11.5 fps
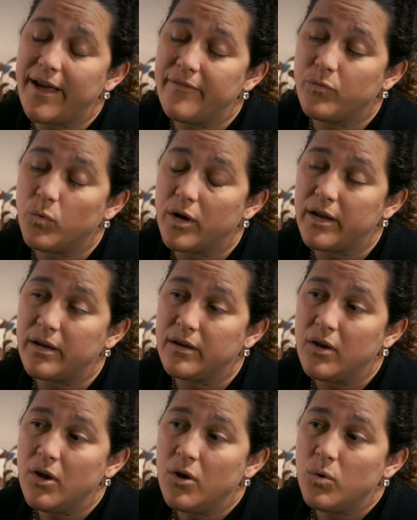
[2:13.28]
have
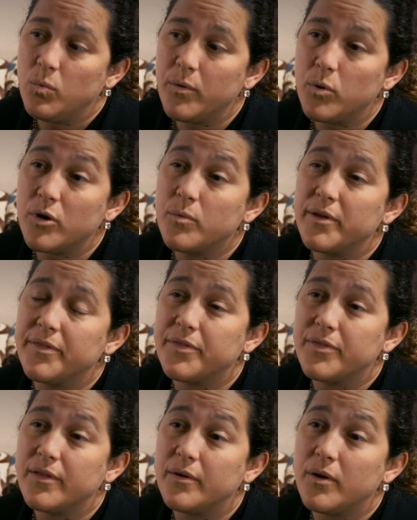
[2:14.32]
one, we work
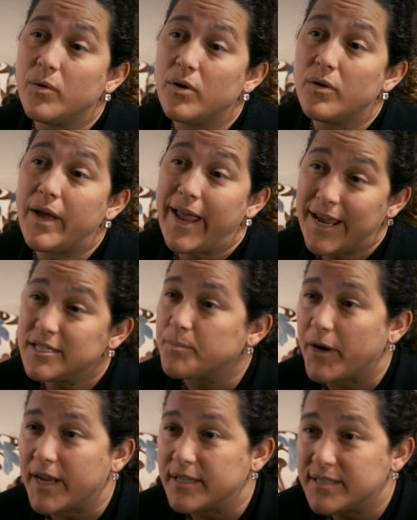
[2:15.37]
with Hanes
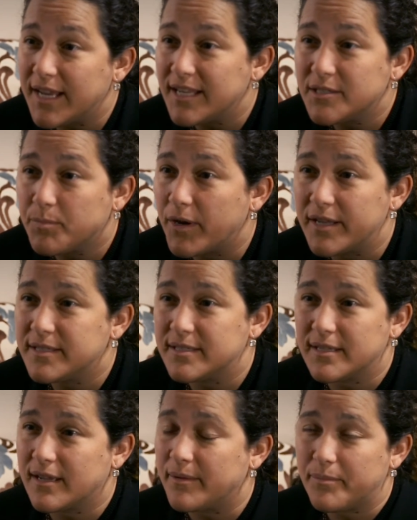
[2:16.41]
Brands. Hanes Brands
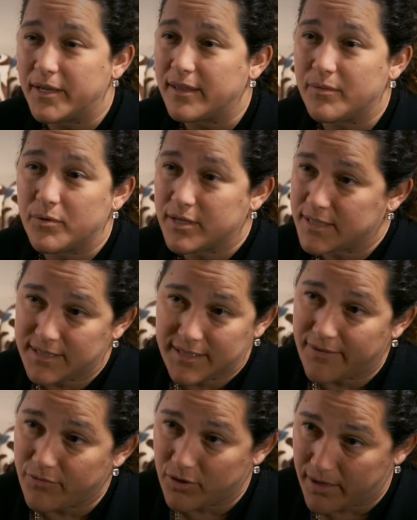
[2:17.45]
is a company that works in
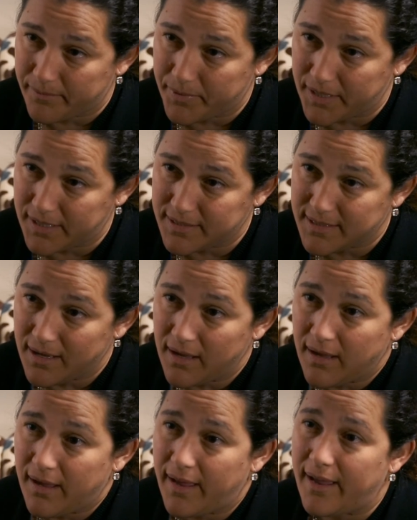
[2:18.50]
several companies
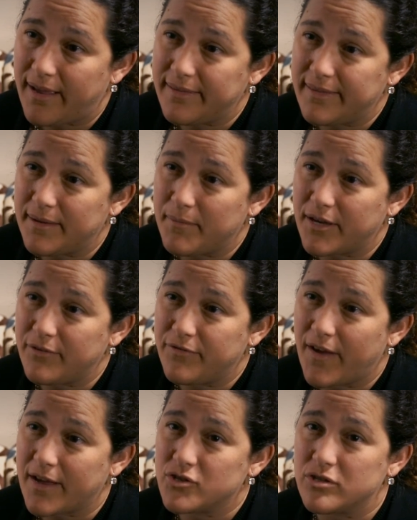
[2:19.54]
and they
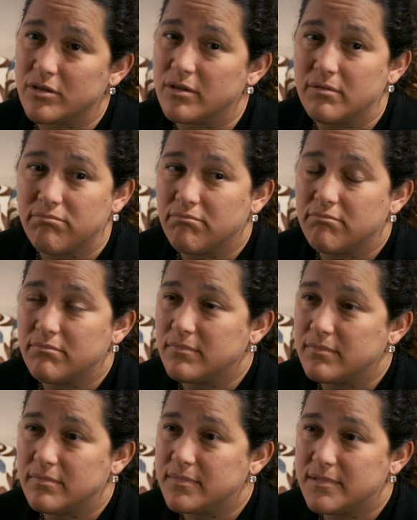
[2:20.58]
manufacture
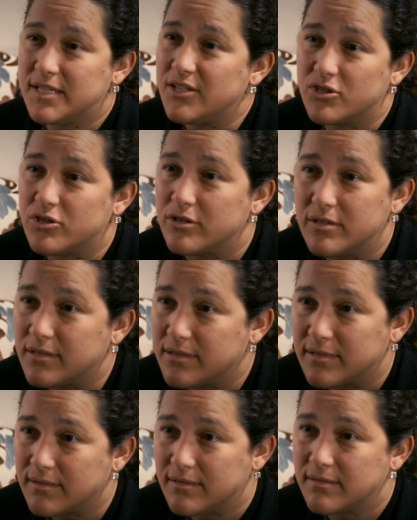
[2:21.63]
t-shirts
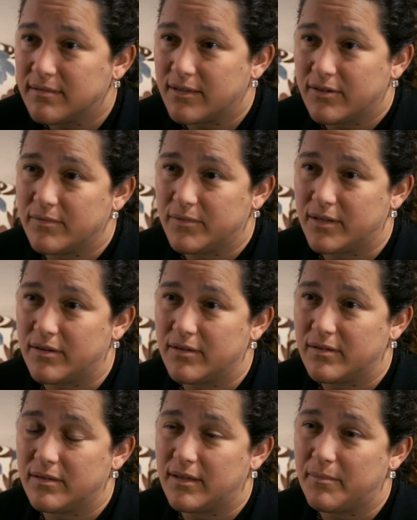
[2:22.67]
and they're,
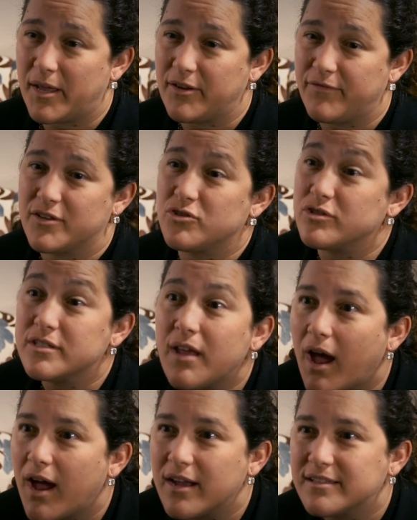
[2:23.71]
they're, they manufacture
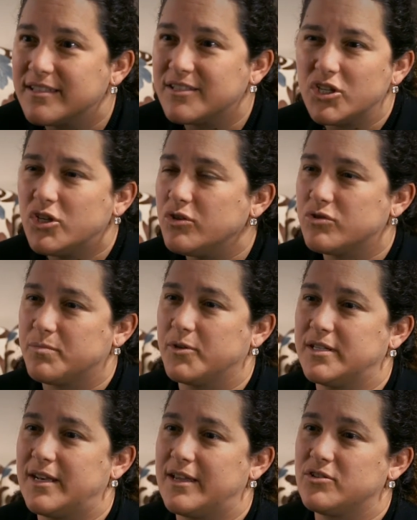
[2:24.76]
socks. It's a huge
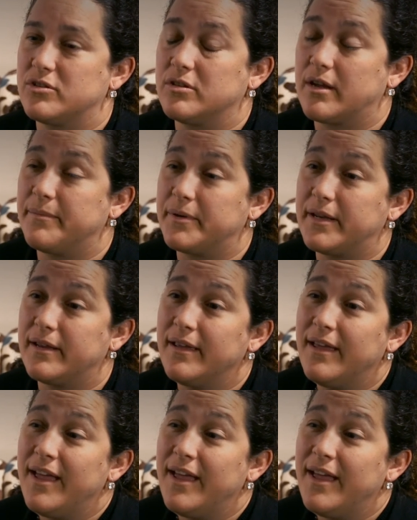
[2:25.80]
multinational company.